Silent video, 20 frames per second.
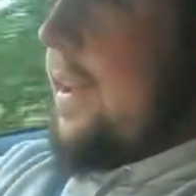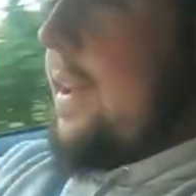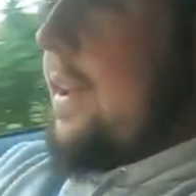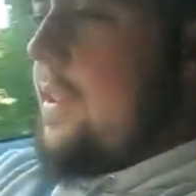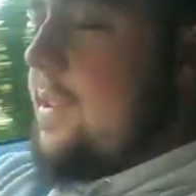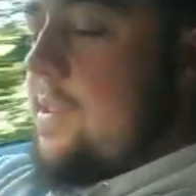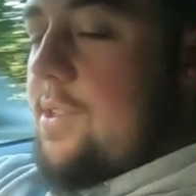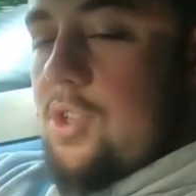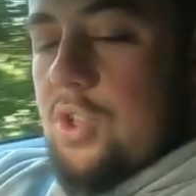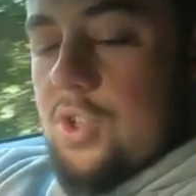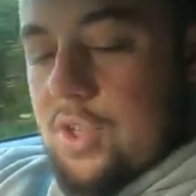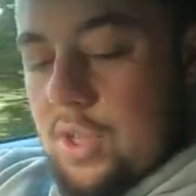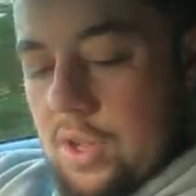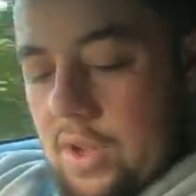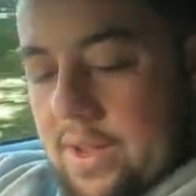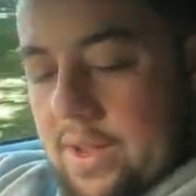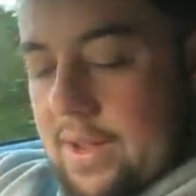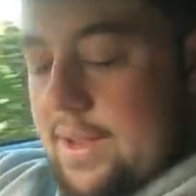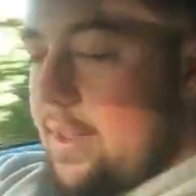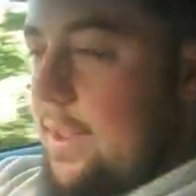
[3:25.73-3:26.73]
It's just
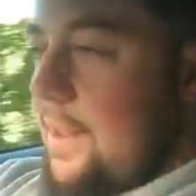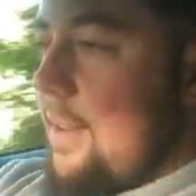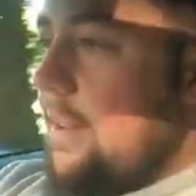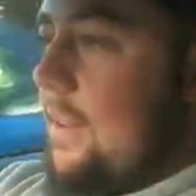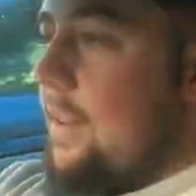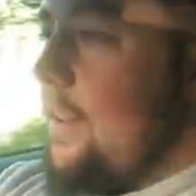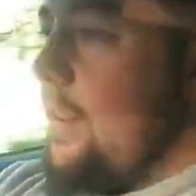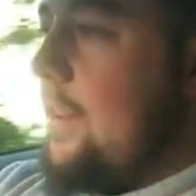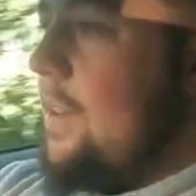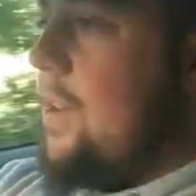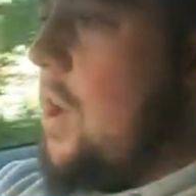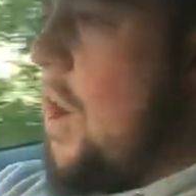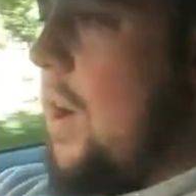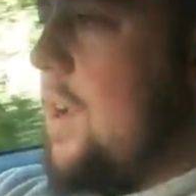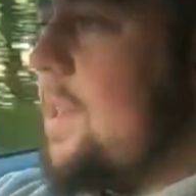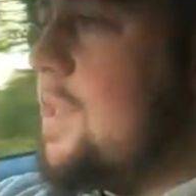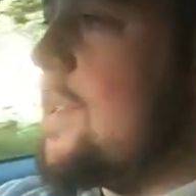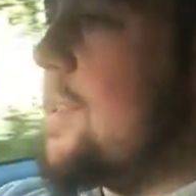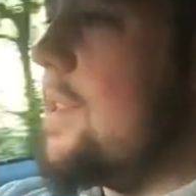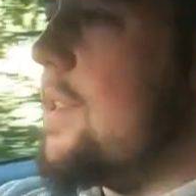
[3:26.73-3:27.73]
like
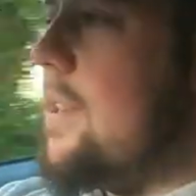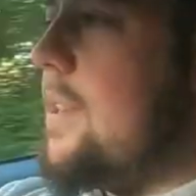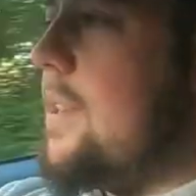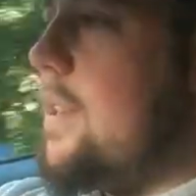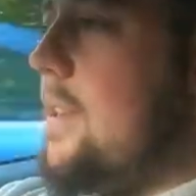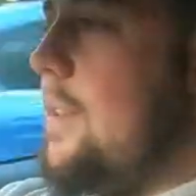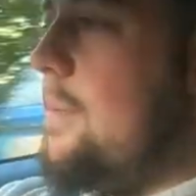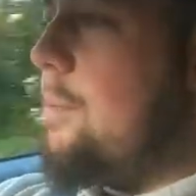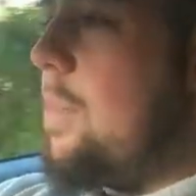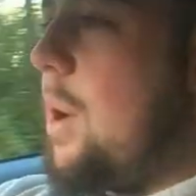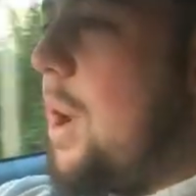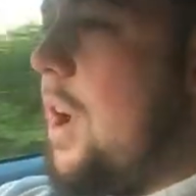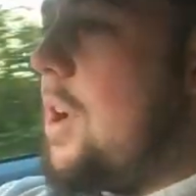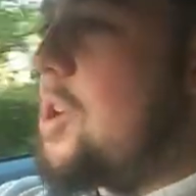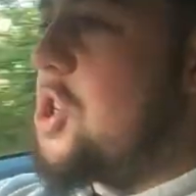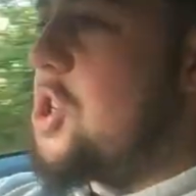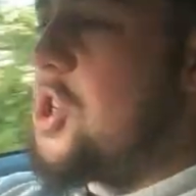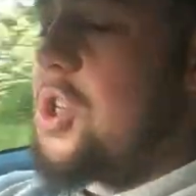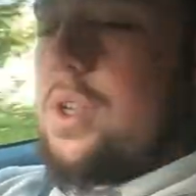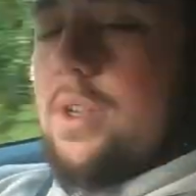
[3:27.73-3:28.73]
nice,
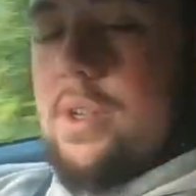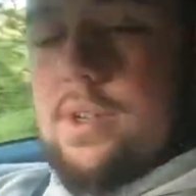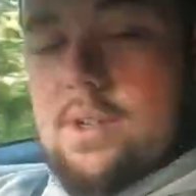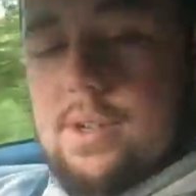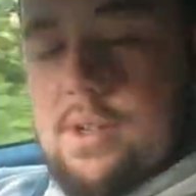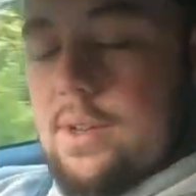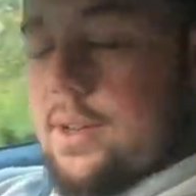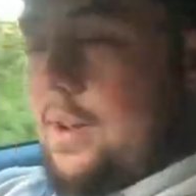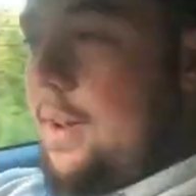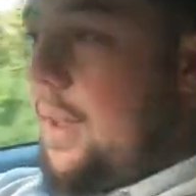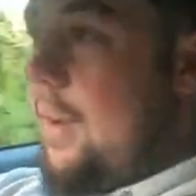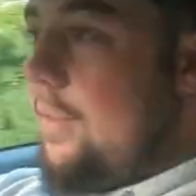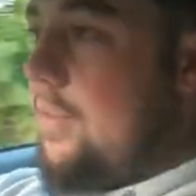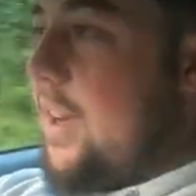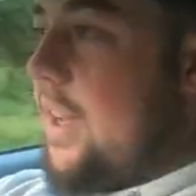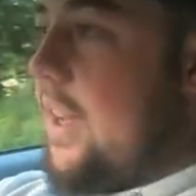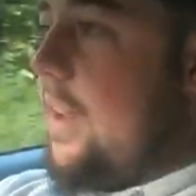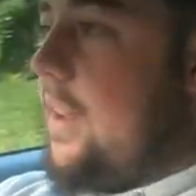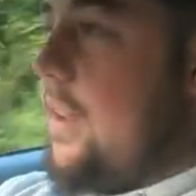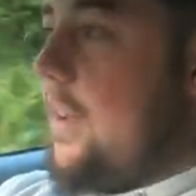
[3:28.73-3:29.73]
plush,
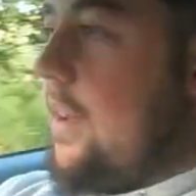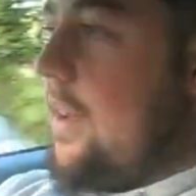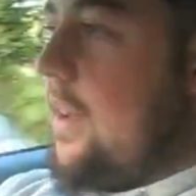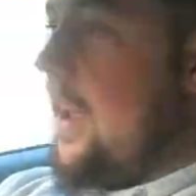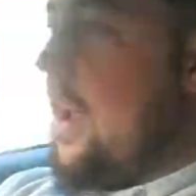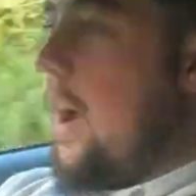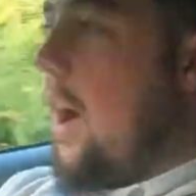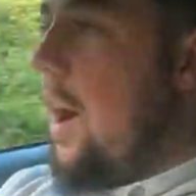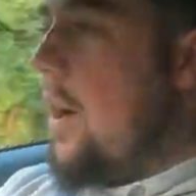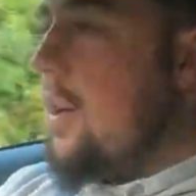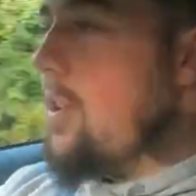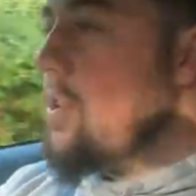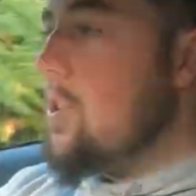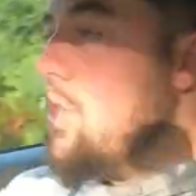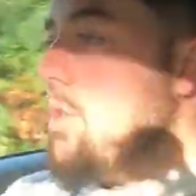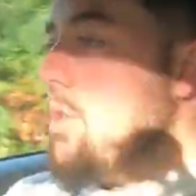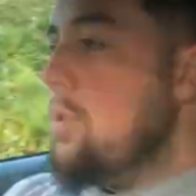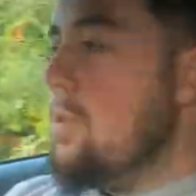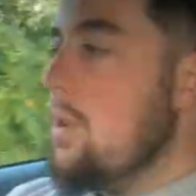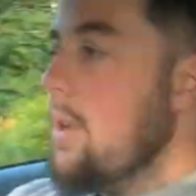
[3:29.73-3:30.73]
lovely. It hugs
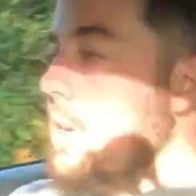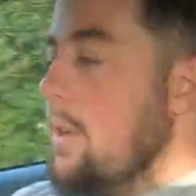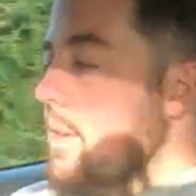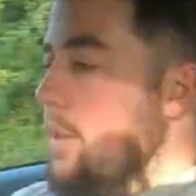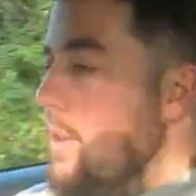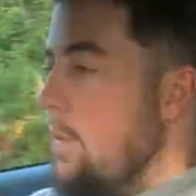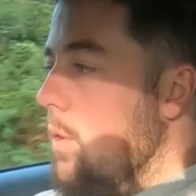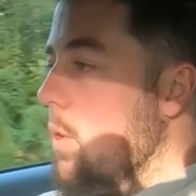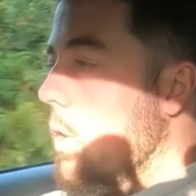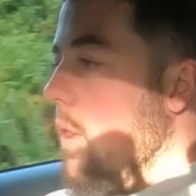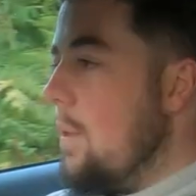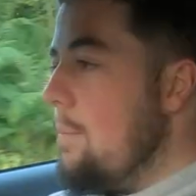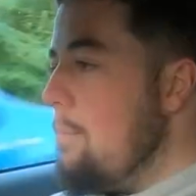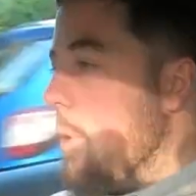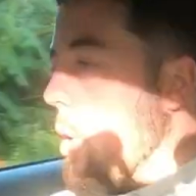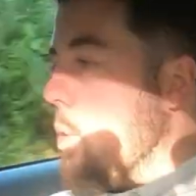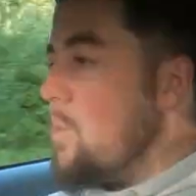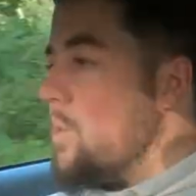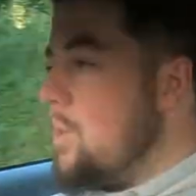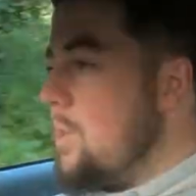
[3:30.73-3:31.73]
you. You've got the
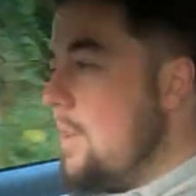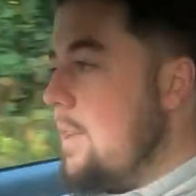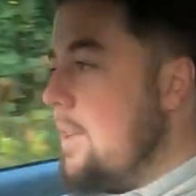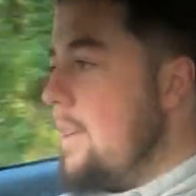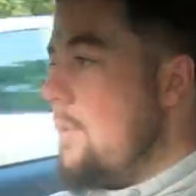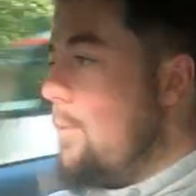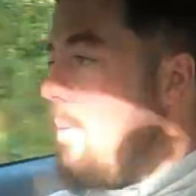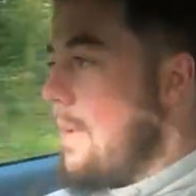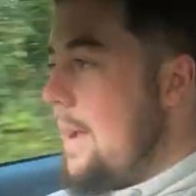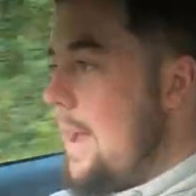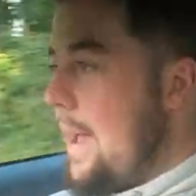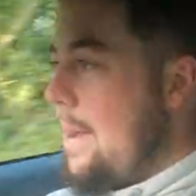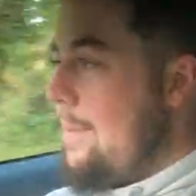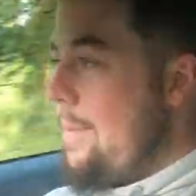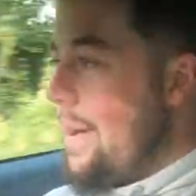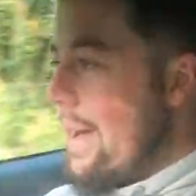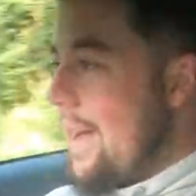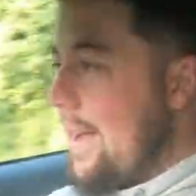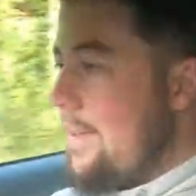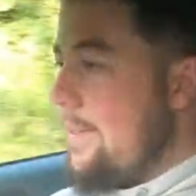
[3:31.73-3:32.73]
bolster, little
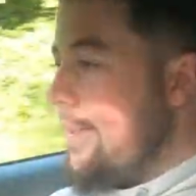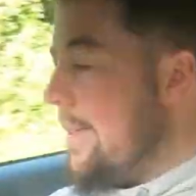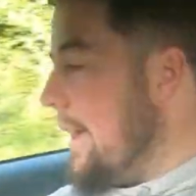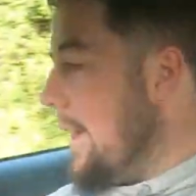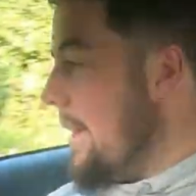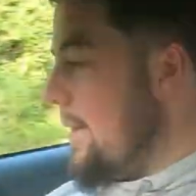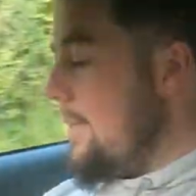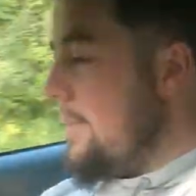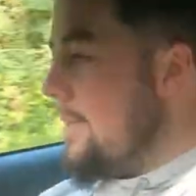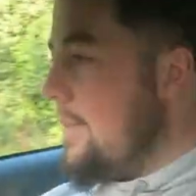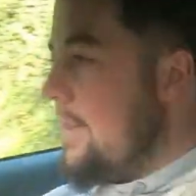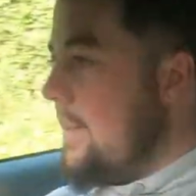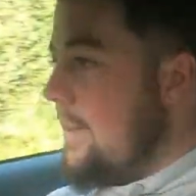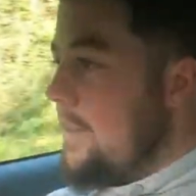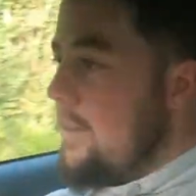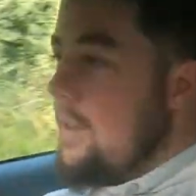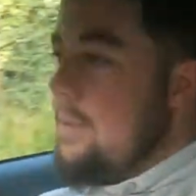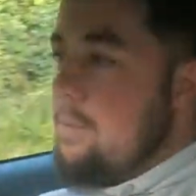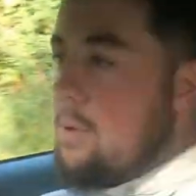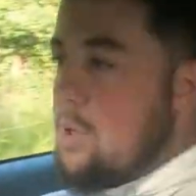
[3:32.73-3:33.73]
airbag thing.
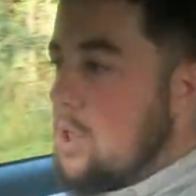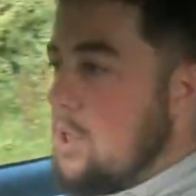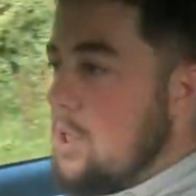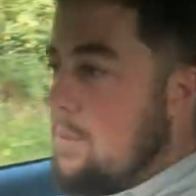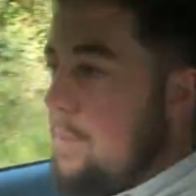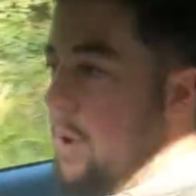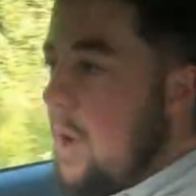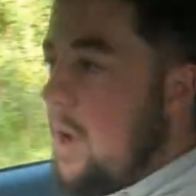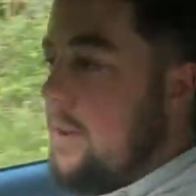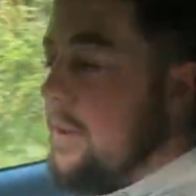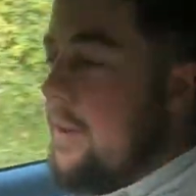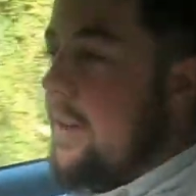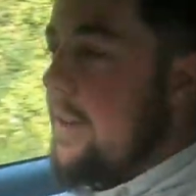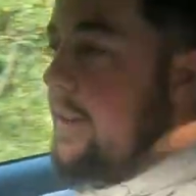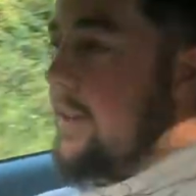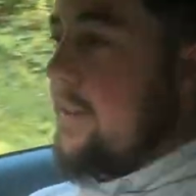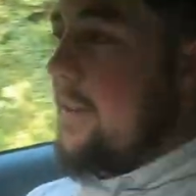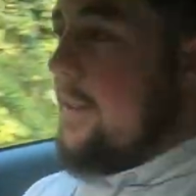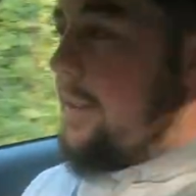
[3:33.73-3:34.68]
Push the button and it